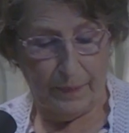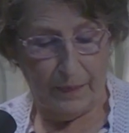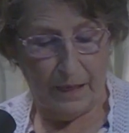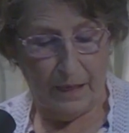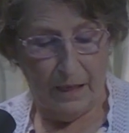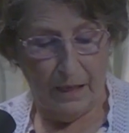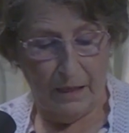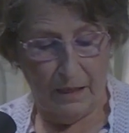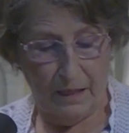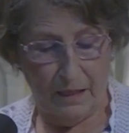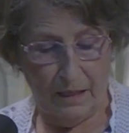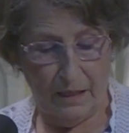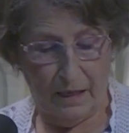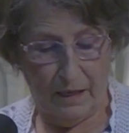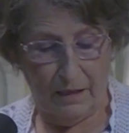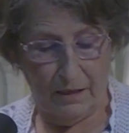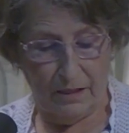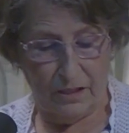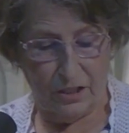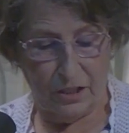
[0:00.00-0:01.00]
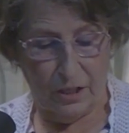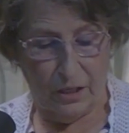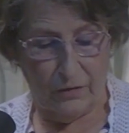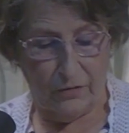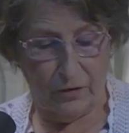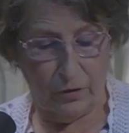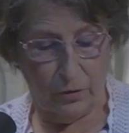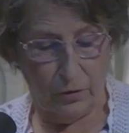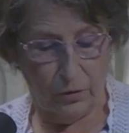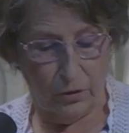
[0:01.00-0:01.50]
They neither serve
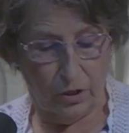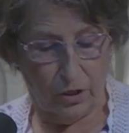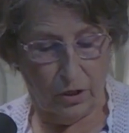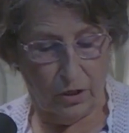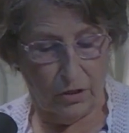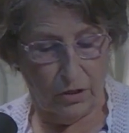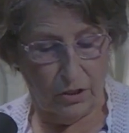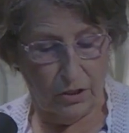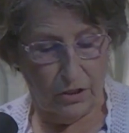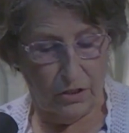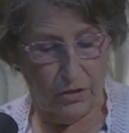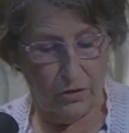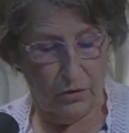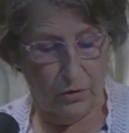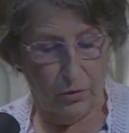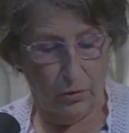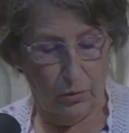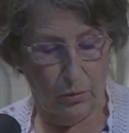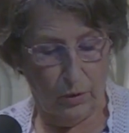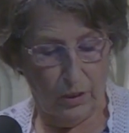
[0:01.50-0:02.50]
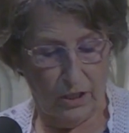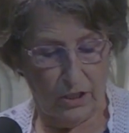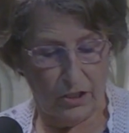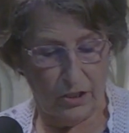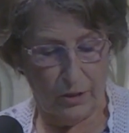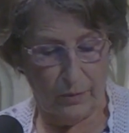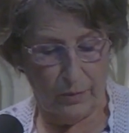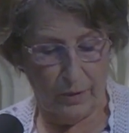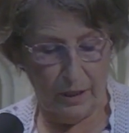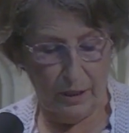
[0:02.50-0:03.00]
your gods nor worship
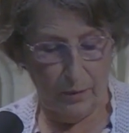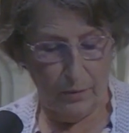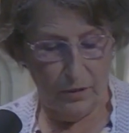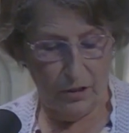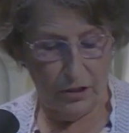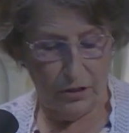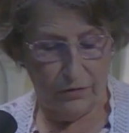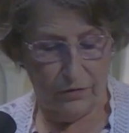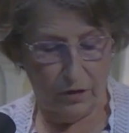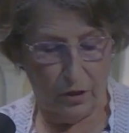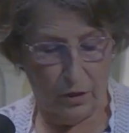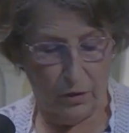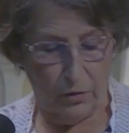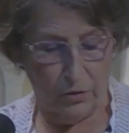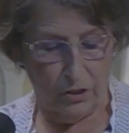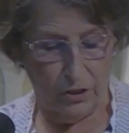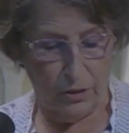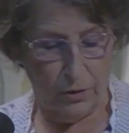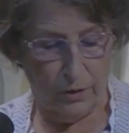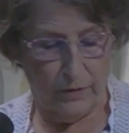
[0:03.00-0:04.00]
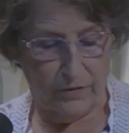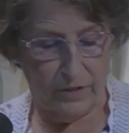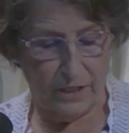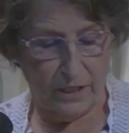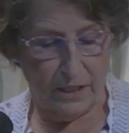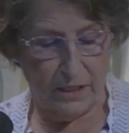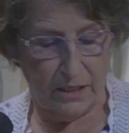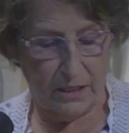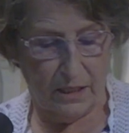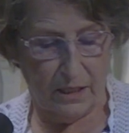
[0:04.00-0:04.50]
the image of gold you have set
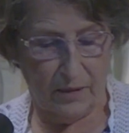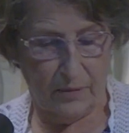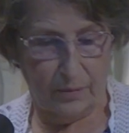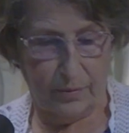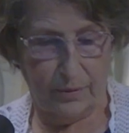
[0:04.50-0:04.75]
up."